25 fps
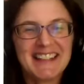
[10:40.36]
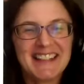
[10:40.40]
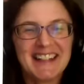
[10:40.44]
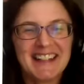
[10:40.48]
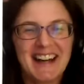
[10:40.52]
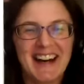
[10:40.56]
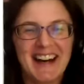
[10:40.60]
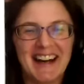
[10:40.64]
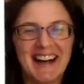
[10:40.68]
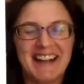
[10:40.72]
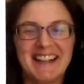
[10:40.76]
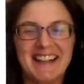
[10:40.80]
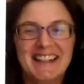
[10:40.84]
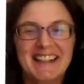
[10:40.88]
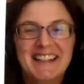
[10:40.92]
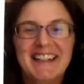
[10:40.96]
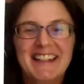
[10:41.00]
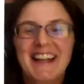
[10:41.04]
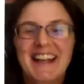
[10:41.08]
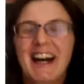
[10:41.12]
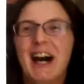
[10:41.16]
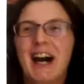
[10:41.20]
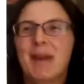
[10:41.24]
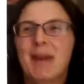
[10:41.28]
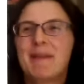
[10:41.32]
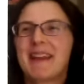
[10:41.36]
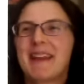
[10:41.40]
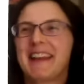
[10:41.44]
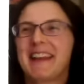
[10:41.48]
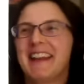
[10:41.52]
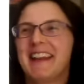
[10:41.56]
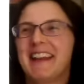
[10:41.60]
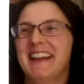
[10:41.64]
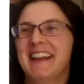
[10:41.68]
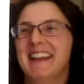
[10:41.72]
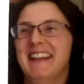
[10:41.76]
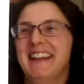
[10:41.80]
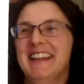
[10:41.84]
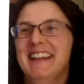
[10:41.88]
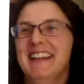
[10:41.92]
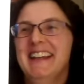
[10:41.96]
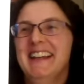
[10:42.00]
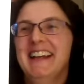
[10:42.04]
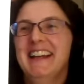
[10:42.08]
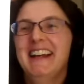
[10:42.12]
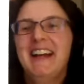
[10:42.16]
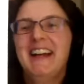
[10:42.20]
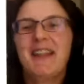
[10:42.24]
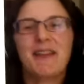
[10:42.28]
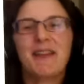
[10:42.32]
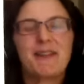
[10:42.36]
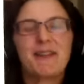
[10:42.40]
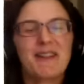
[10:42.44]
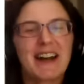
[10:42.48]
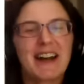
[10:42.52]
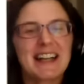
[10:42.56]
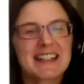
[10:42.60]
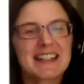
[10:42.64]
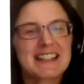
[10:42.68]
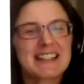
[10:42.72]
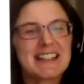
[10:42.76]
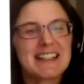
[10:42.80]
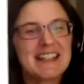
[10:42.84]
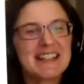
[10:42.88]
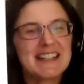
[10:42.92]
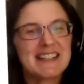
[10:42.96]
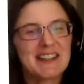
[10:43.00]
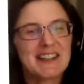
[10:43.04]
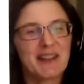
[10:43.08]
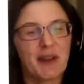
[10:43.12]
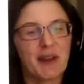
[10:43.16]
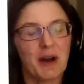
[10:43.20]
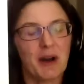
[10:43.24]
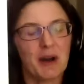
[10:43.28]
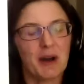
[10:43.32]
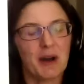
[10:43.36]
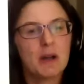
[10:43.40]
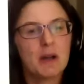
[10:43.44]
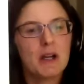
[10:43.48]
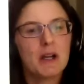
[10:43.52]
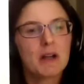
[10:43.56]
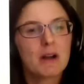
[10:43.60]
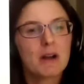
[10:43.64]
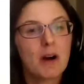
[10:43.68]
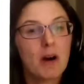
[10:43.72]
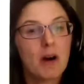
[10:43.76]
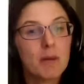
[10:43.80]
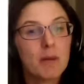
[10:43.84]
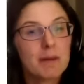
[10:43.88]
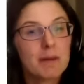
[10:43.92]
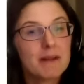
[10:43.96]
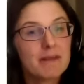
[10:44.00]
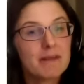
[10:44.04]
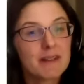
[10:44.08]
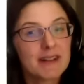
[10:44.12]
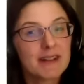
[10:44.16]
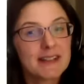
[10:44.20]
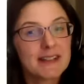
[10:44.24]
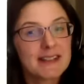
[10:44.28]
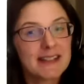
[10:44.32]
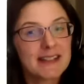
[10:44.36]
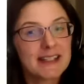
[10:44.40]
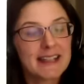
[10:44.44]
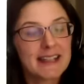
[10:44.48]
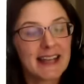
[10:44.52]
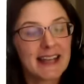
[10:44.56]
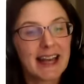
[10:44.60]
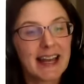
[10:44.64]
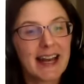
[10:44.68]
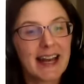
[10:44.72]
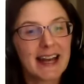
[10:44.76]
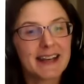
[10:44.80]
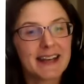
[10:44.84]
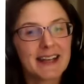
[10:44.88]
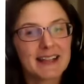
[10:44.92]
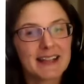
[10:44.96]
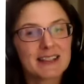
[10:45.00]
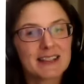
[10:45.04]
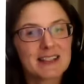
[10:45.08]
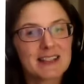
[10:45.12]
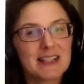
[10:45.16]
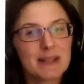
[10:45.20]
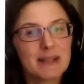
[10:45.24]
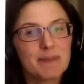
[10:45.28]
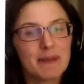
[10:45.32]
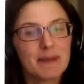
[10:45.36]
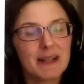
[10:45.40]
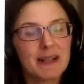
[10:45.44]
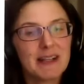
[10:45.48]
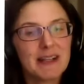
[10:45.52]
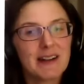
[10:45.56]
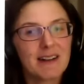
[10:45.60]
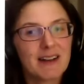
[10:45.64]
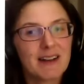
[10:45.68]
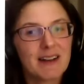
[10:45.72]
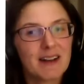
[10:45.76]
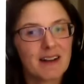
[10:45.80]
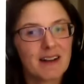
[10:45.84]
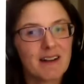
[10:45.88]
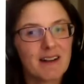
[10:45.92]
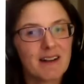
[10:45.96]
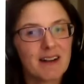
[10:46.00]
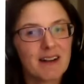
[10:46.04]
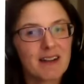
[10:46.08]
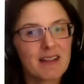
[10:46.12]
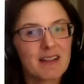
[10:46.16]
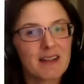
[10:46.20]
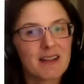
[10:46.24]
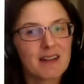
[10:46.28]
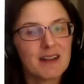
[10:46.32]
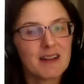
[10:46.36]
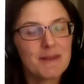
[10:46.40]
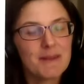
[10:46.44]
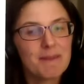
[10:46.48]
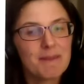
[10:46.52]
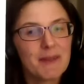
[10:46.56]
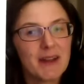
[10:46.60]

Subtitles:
I mean, the fact is, though, copywriting can actually be like either.